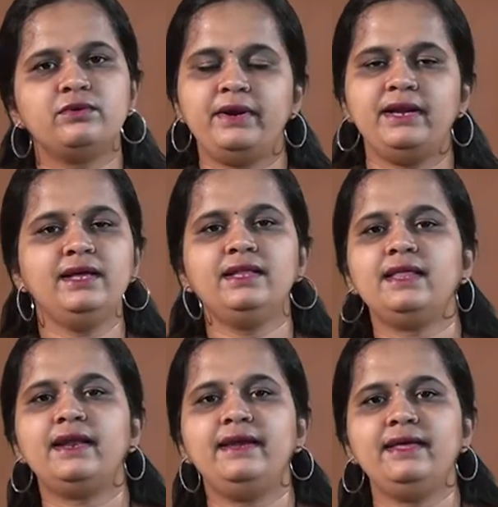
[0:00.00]
are waiting in
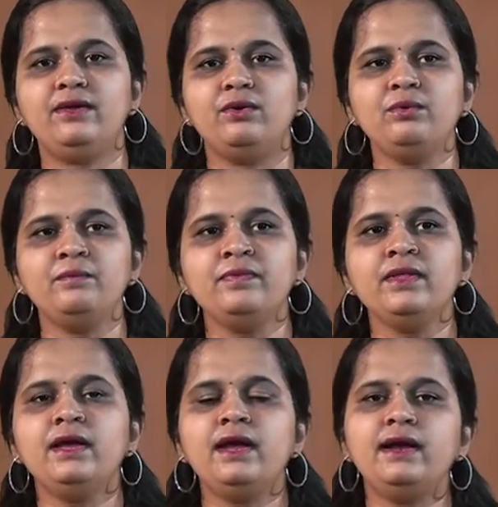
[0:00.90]
the ready queue
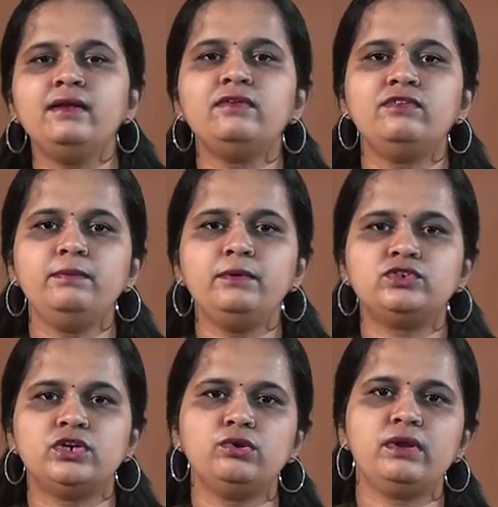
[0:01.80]
and the CPU
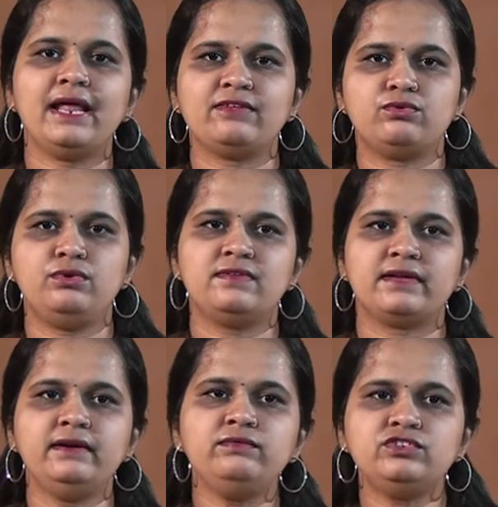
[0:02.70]
scheduler has to
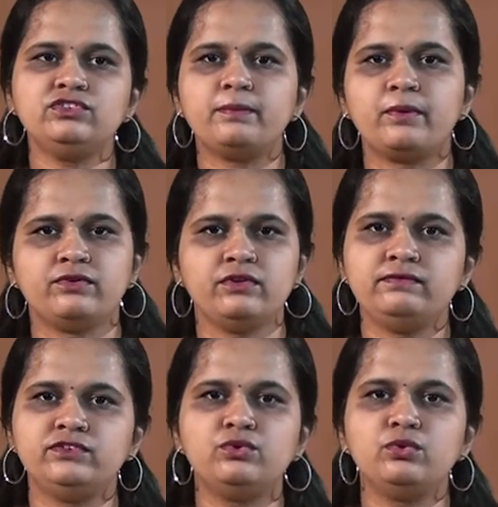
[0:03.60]
decide which is the
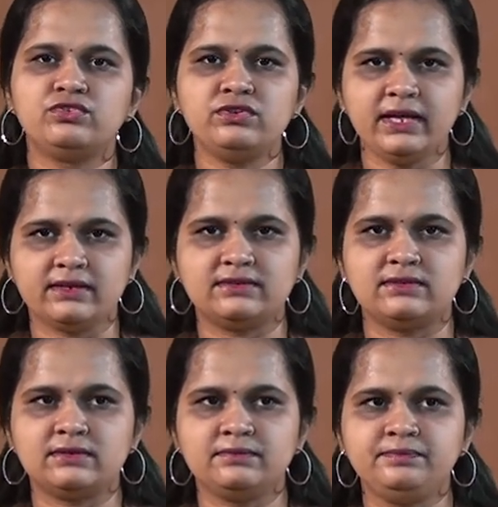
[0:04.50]
process which goes
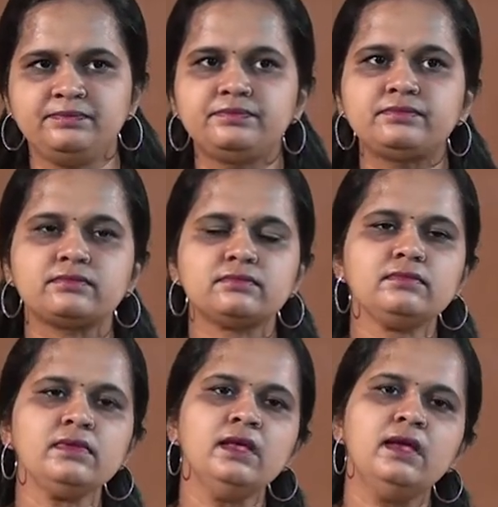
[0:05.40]
next
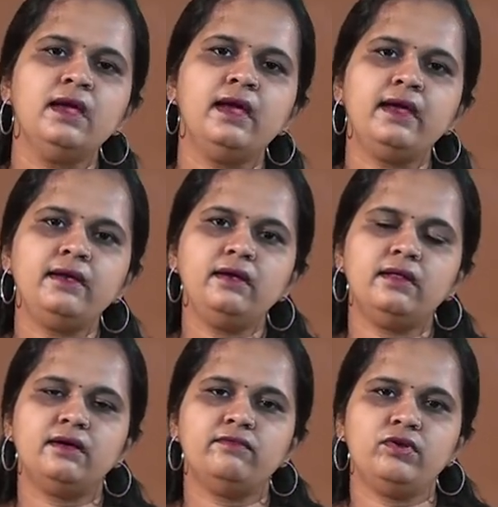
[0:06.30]
and
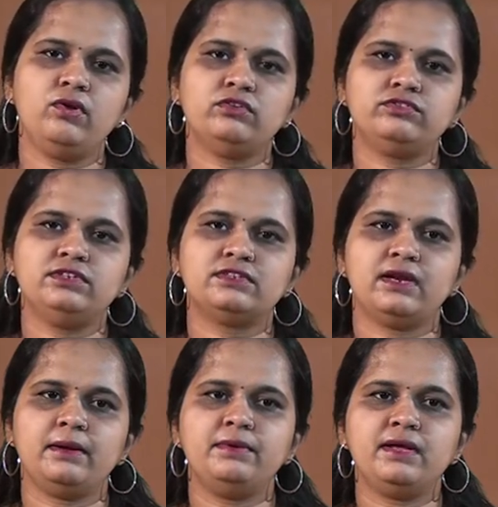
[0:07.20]
uh, we will also
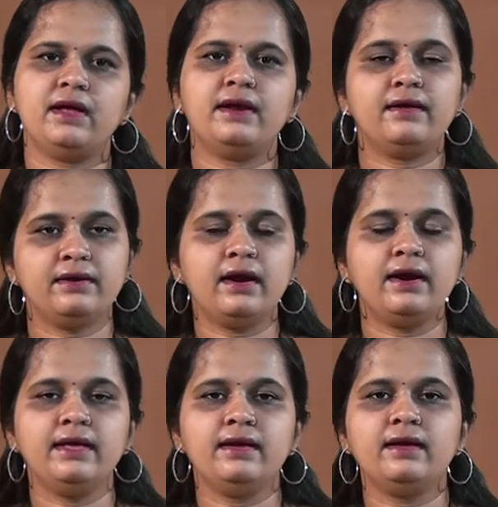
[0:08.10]
describe
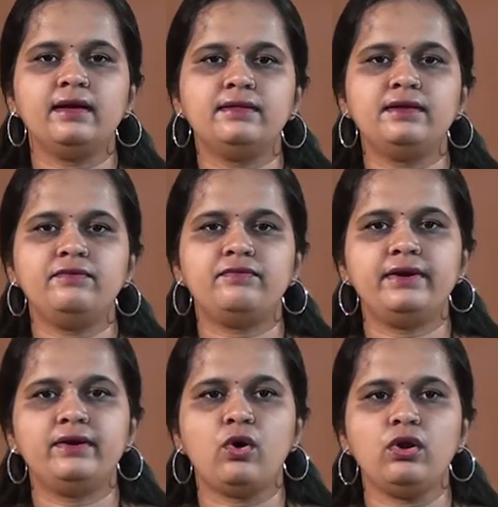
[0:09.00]
regarding uh, the
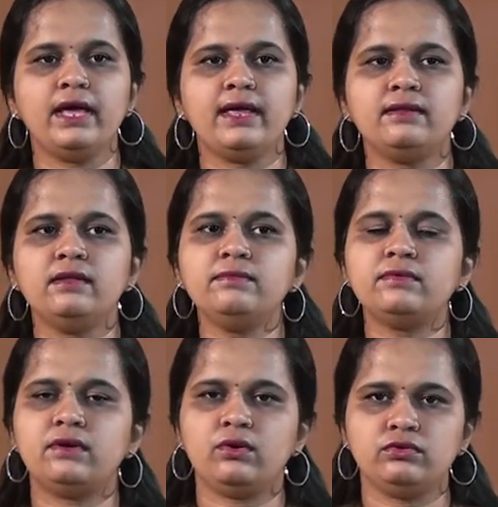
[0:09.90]
different
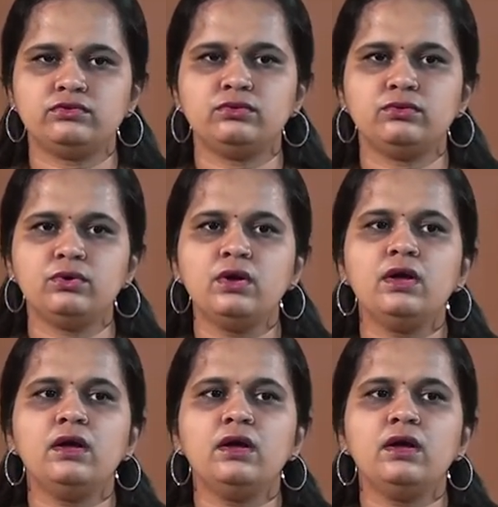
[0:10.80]
algorithms and also